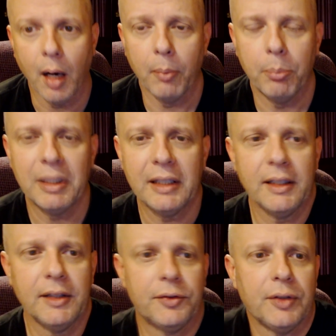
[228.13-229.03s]
Uh, but
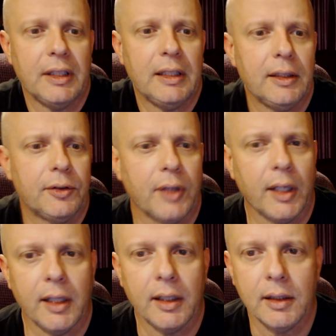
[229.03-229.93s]
it is, it is
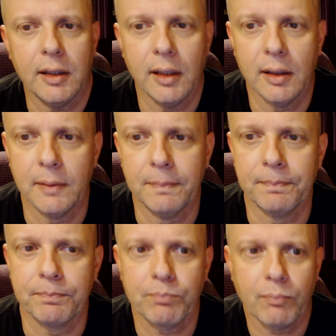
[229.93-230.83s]
a,
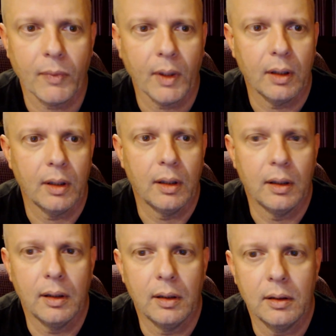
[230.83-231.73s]
um,
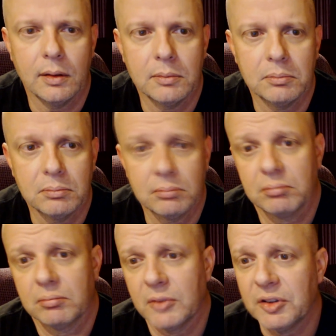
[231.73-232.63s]

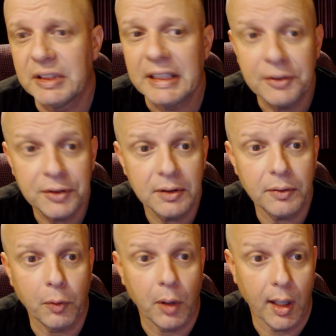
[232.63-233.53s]
um,
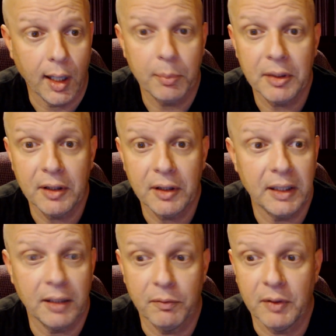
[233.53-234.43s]
decent for a hobby of
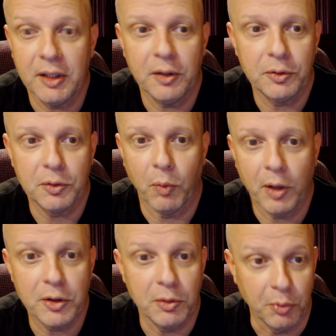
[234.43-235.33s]
making videos and
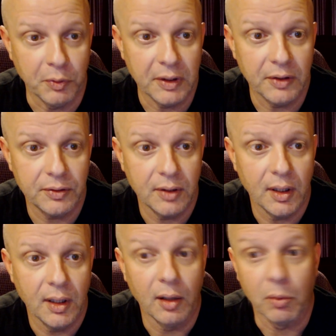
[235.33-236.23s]
watching movies,
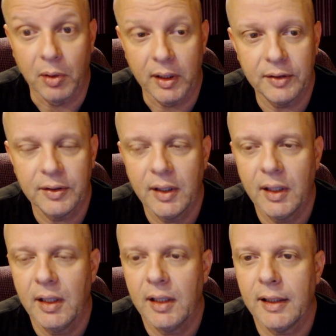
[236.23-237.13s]
right?
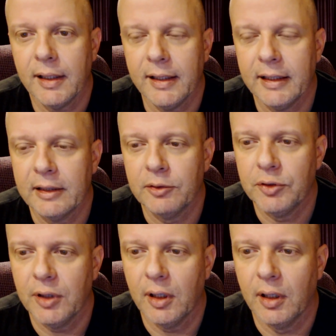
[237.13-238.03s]

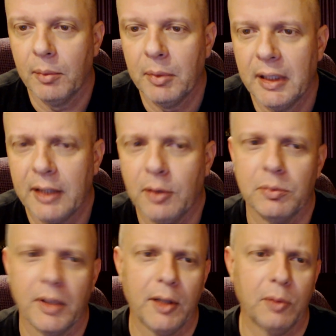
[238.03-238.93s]
And um, and I
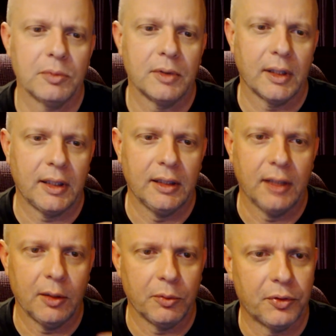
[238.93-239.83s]
don't I don't
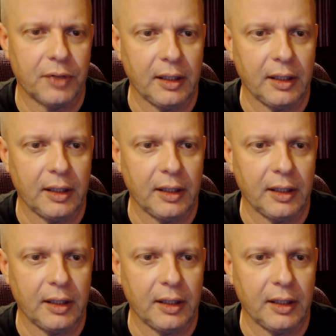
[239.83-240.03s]
again I don't